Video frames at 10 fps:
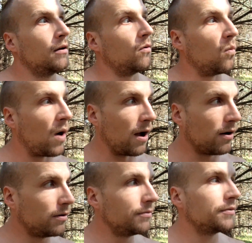
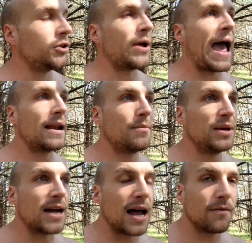Well, you had to be
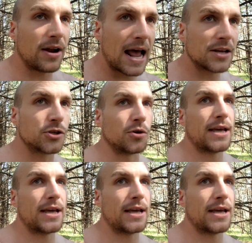kind of an asshole.